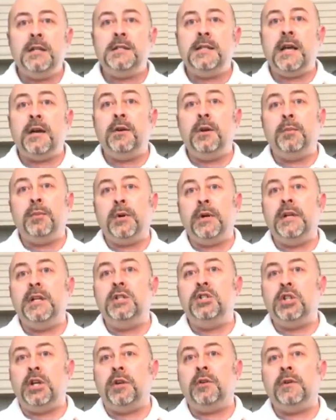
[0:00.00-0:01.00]
down a
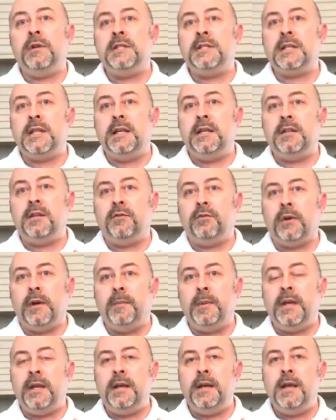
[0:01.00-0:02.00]
pretty generous length of
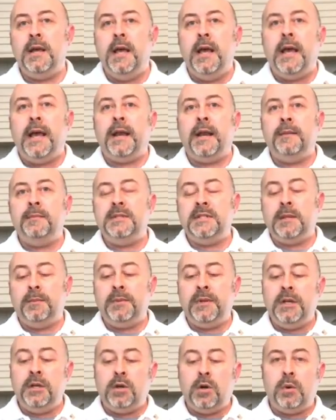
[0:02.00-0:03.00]
ribbon and I'm
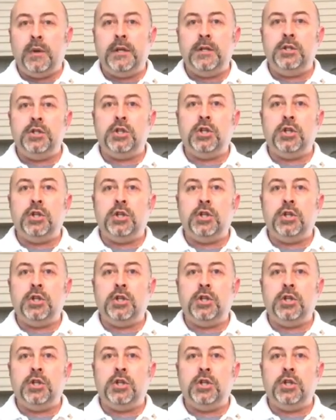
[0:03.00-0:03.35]
simply going